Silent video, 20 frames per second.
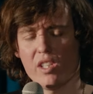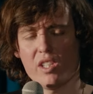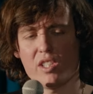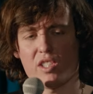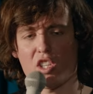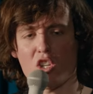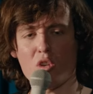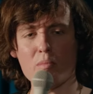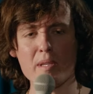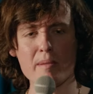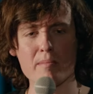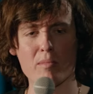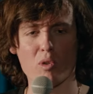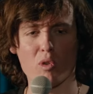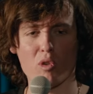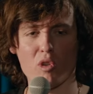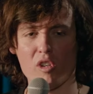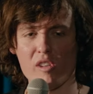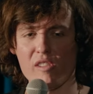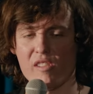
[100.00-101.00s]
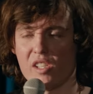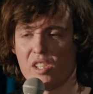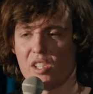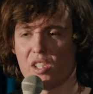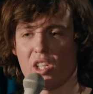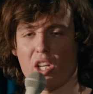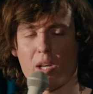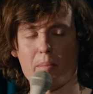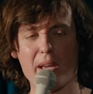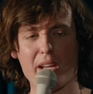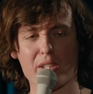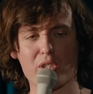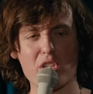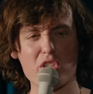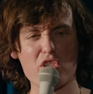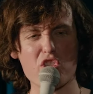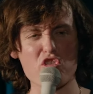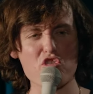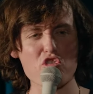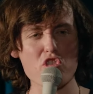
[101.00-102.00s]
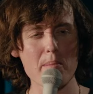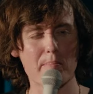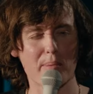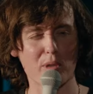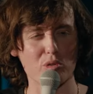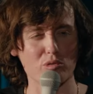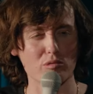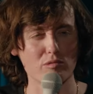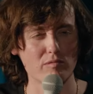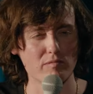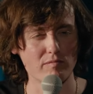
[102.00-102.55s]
Tell me more about this nipple.